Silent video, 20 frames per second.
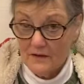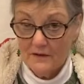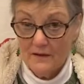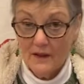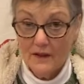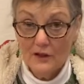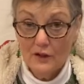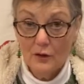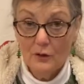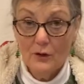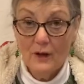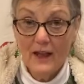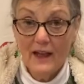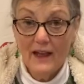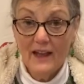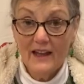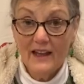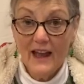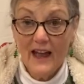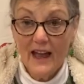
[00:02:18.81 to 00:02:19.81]
that you
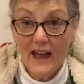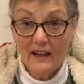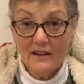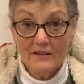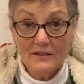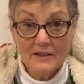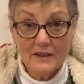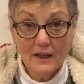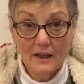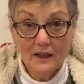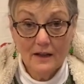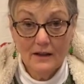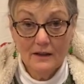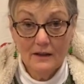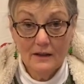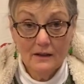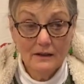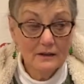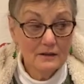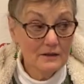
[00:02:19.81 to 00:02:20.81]
hang outside
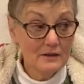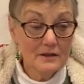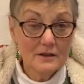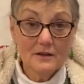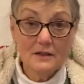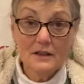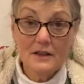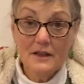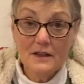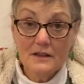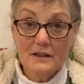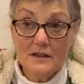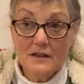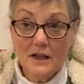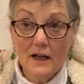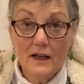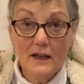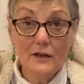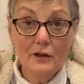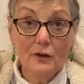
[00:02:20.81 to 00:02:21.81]
to
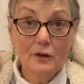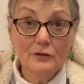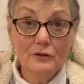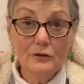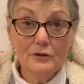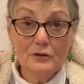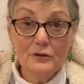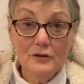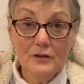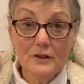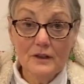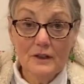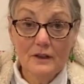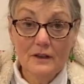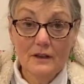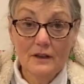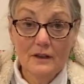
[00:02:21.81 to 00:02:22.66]
inside on your tree.